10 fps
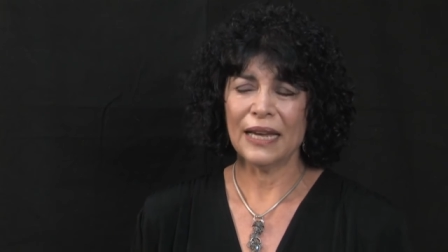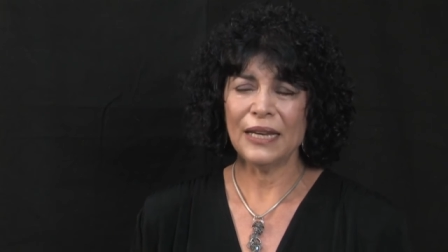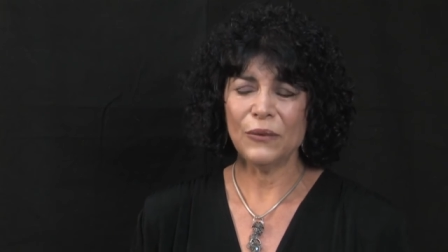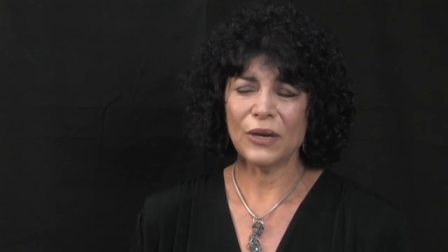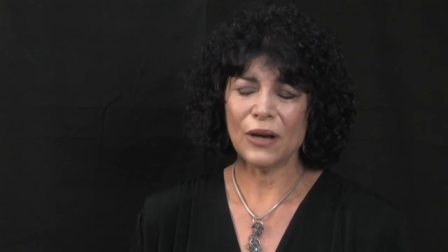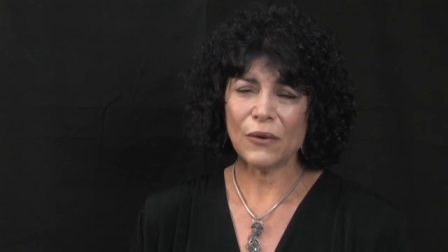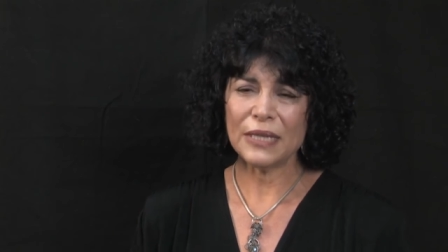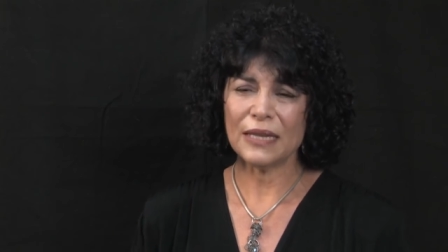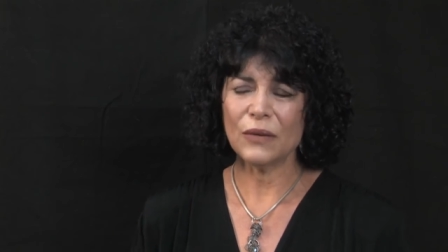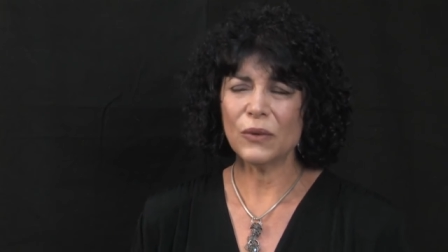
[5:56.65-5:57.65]
And he would
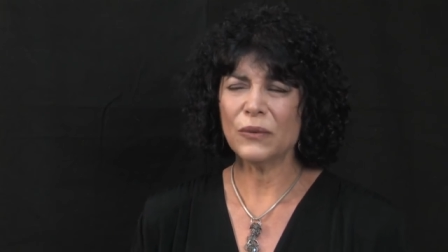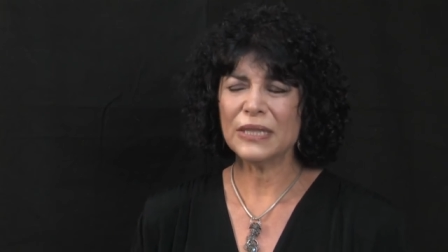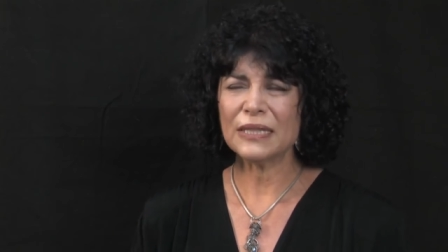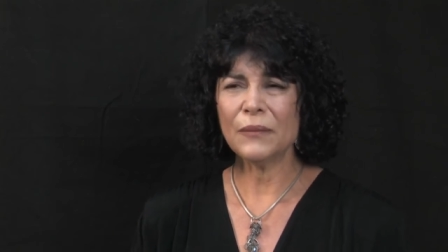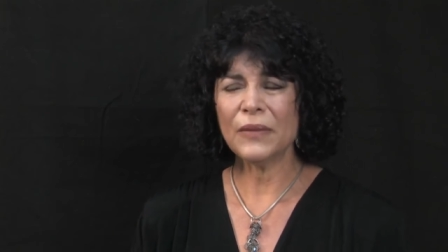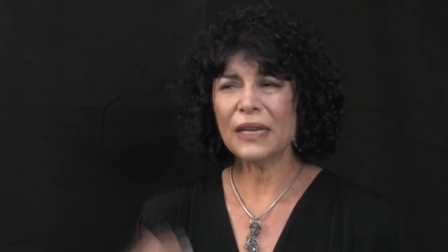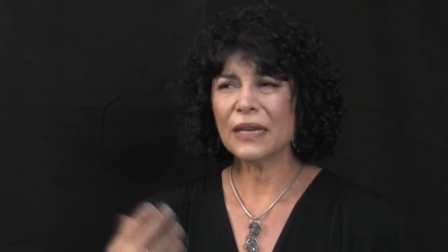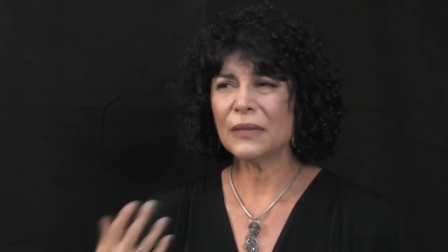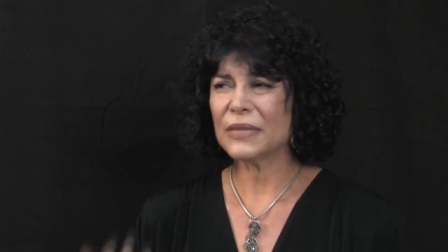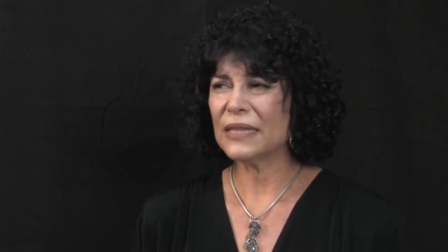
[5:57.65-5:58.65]
always say, well, when something
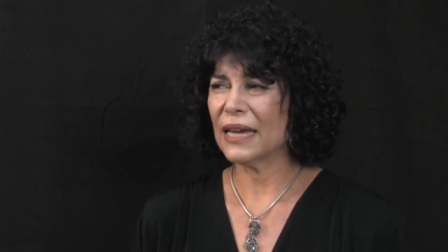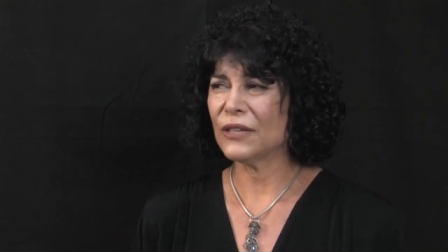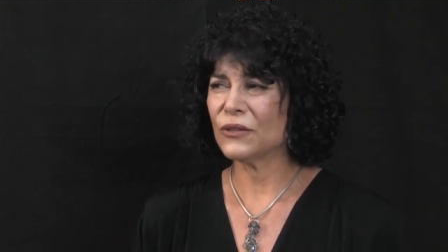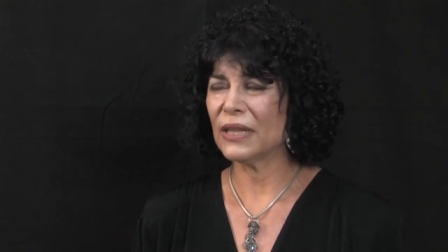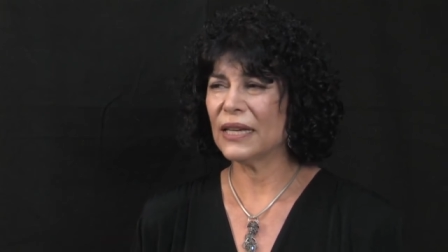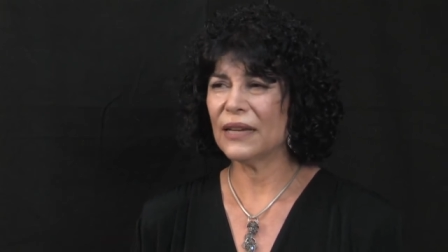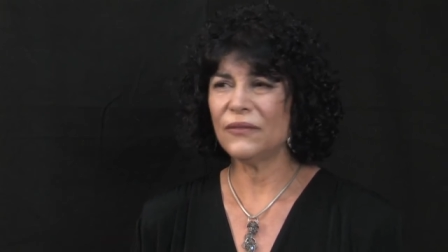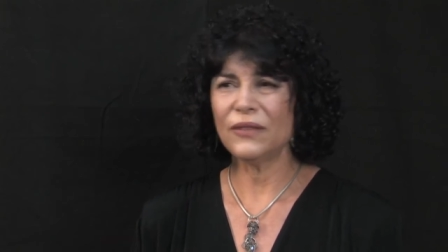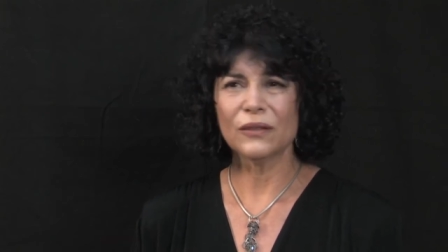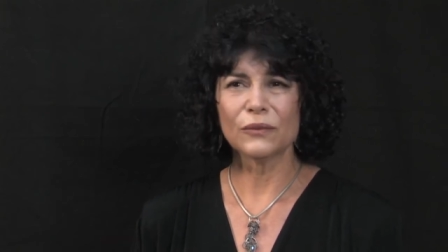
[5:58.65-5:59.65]
comes naturally, I
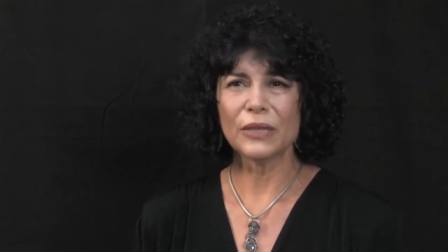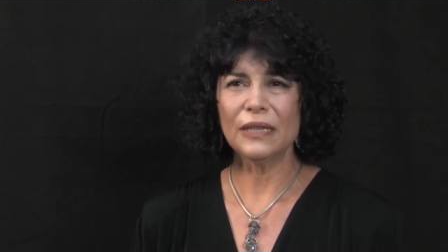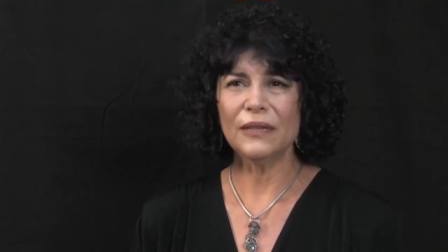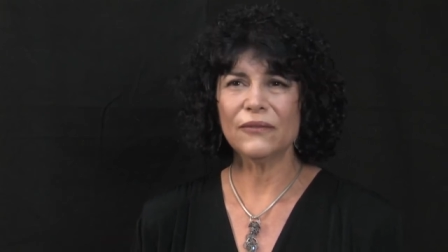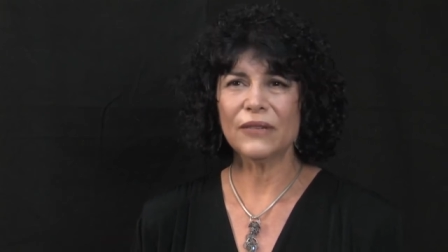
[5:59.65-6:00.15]
feel really